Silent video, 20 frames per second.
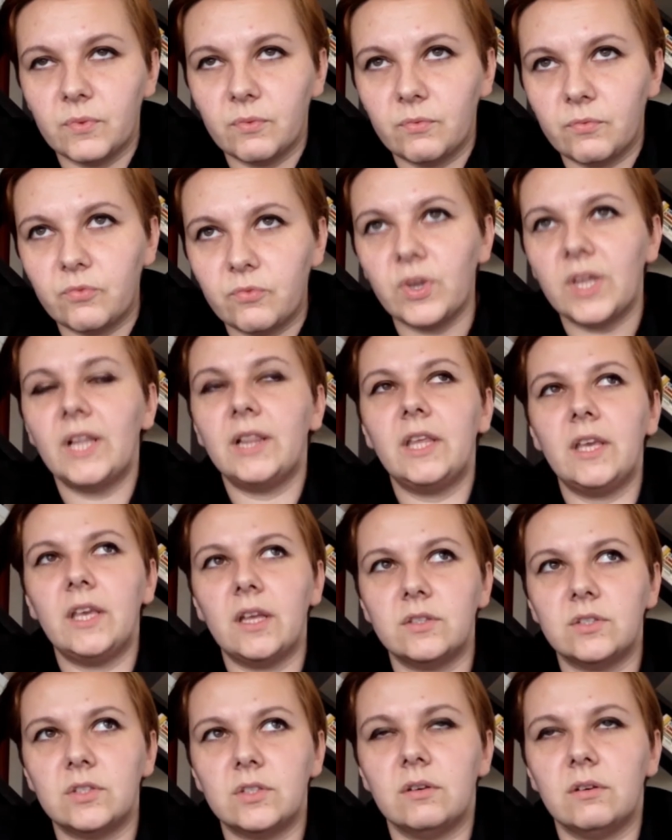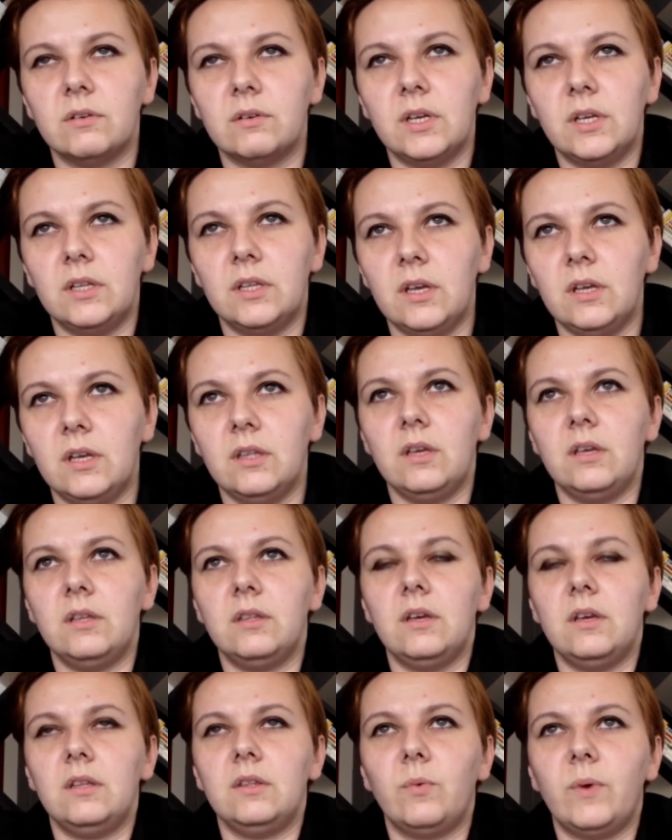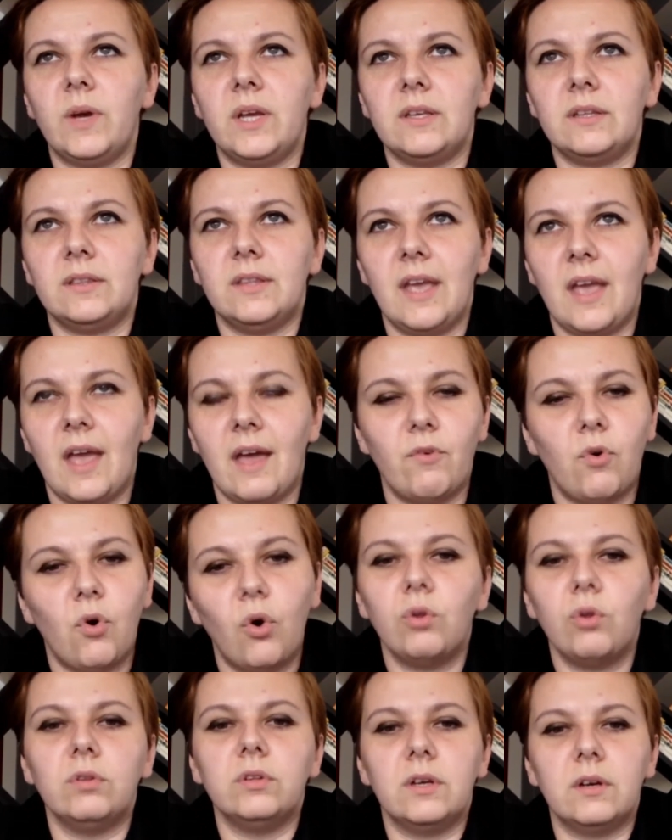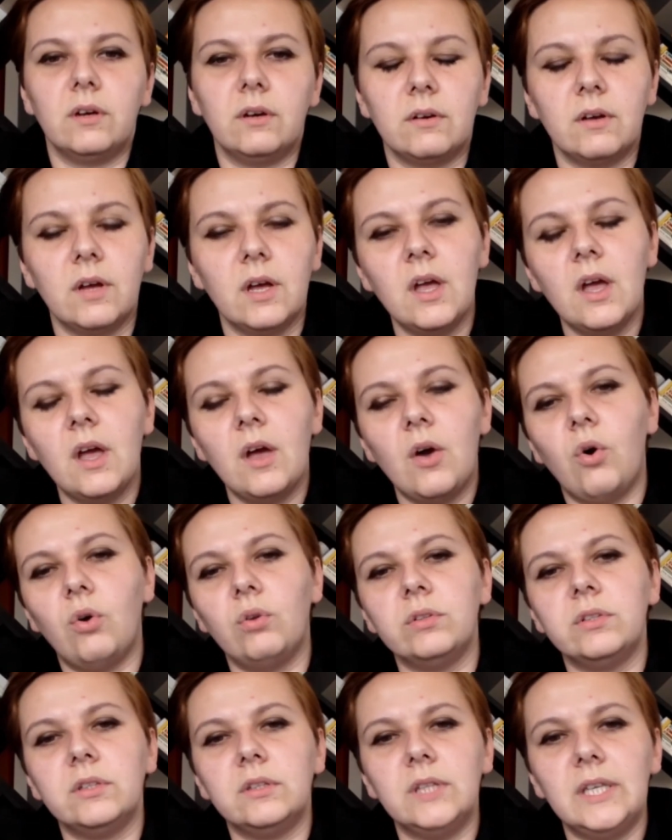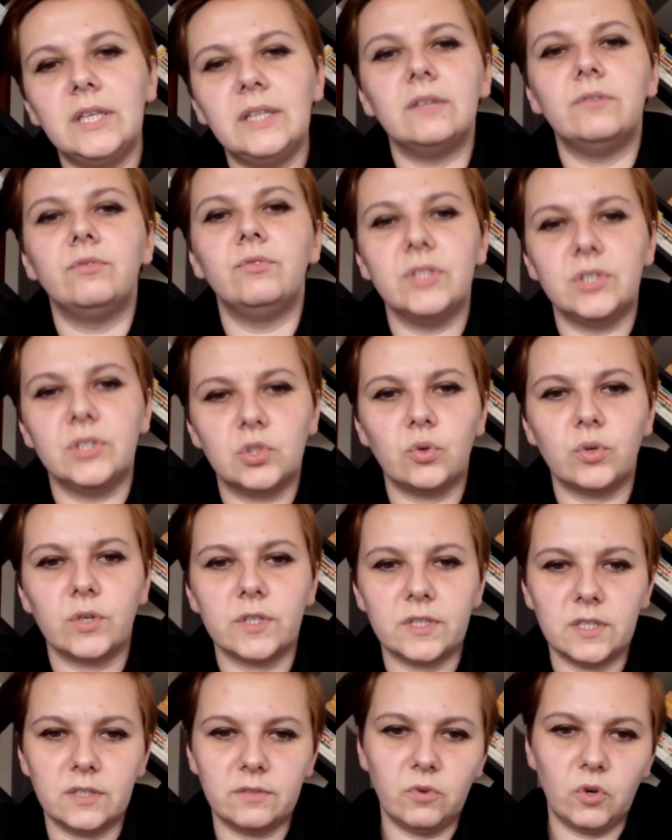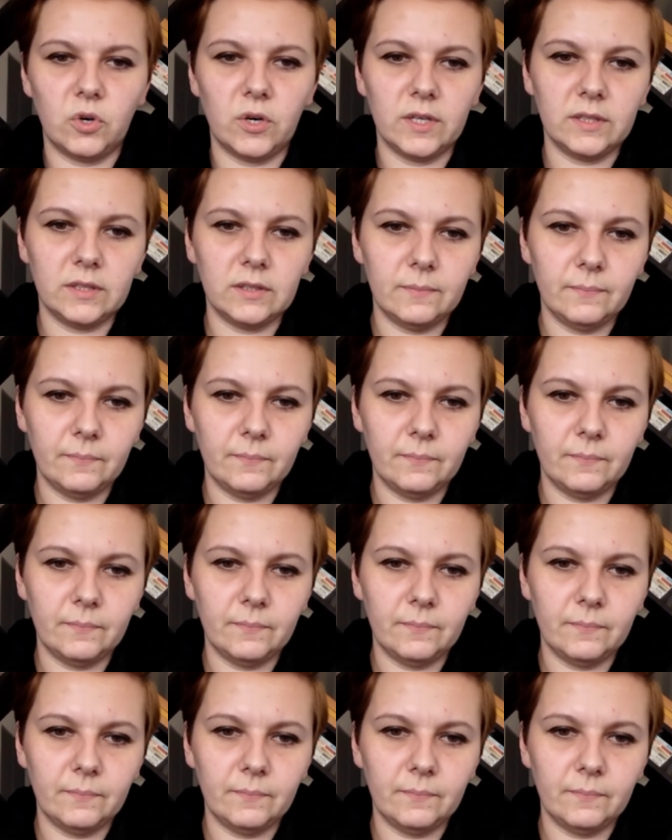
freely and in a way that they have all the needed resources for it.